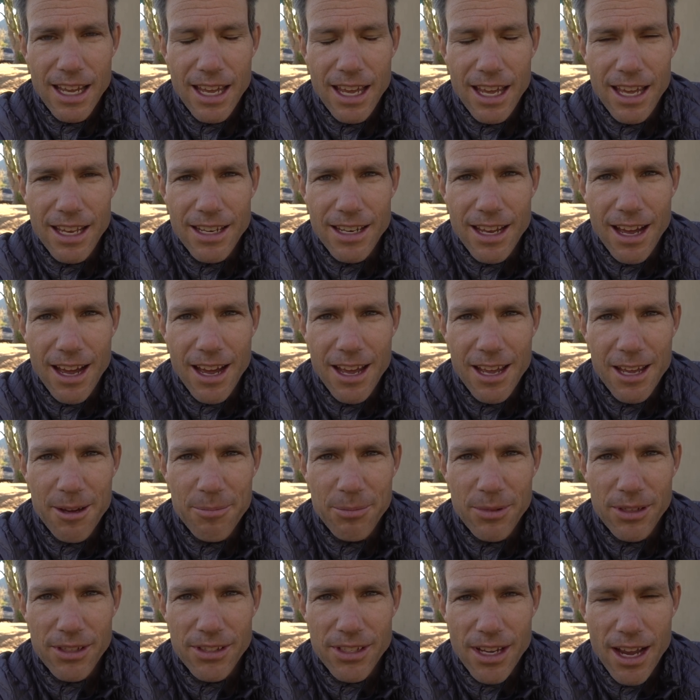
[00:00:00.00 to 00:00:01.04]
and I am
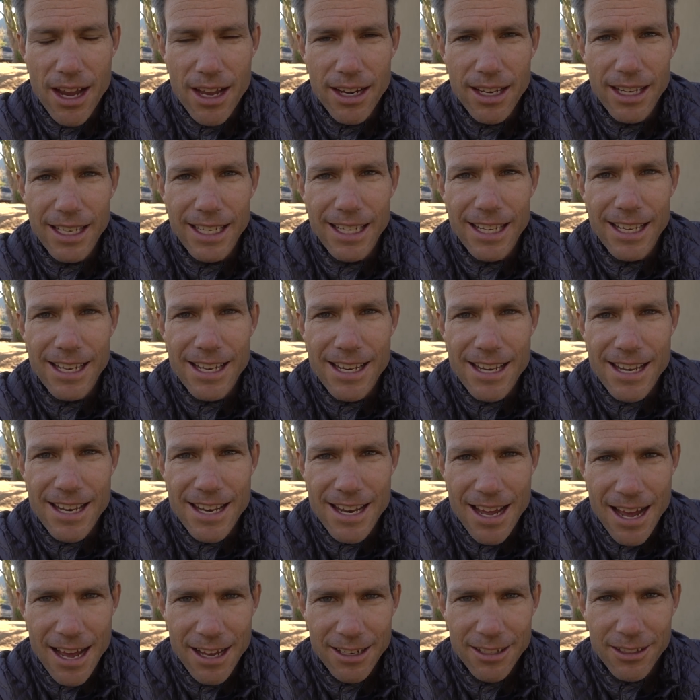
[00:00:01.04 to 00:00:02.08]
deciding
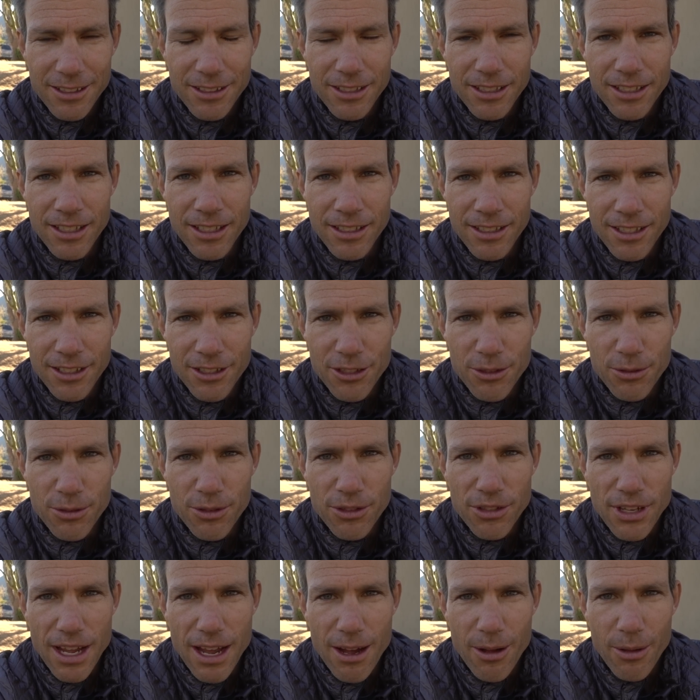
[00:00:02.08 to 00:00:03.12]
not to continue
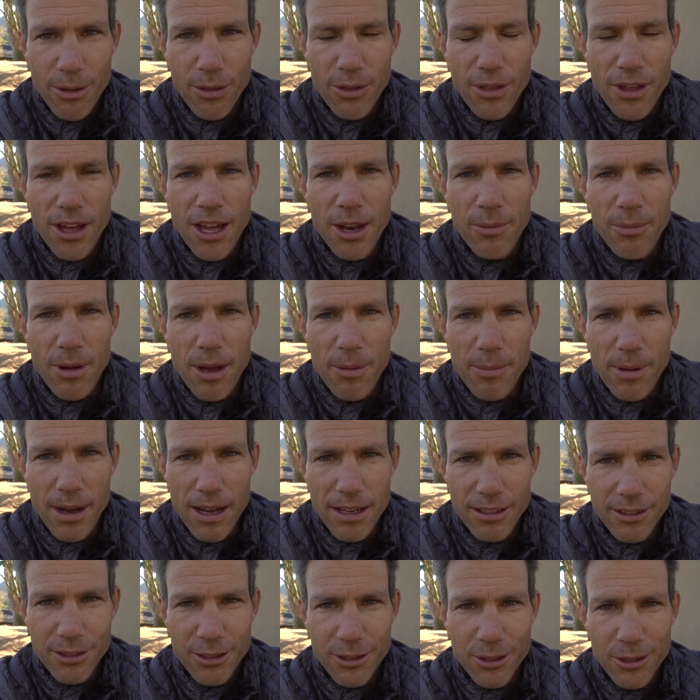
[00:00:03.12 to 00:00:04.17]
south on my
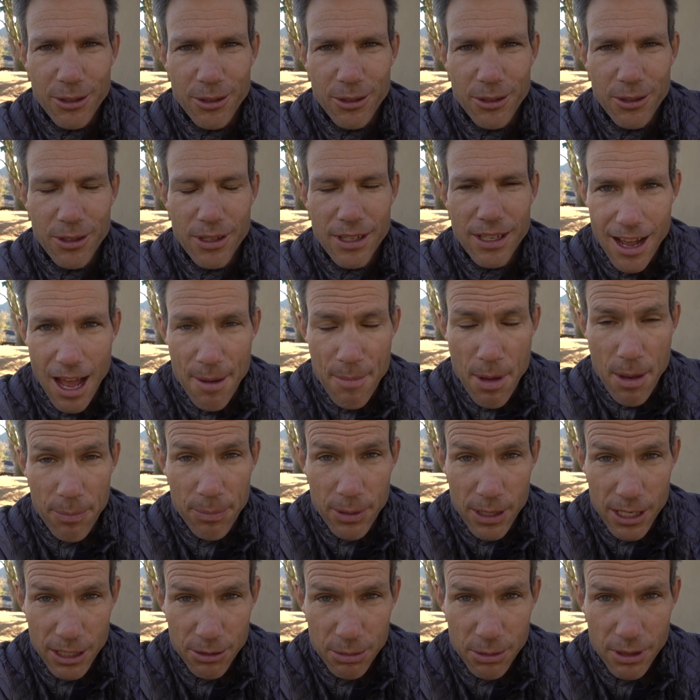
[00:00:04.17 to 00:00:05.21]
bicycle. I'm at
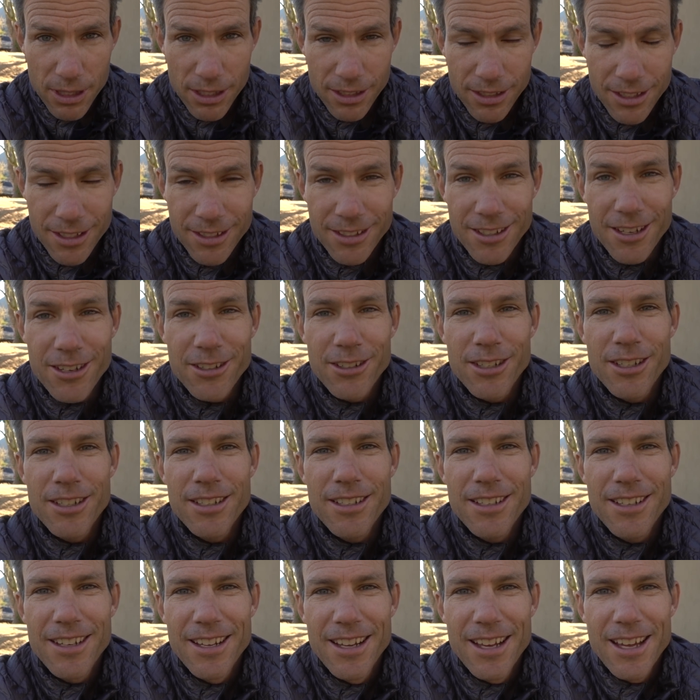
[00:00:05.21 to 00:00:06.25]
peace with this decision.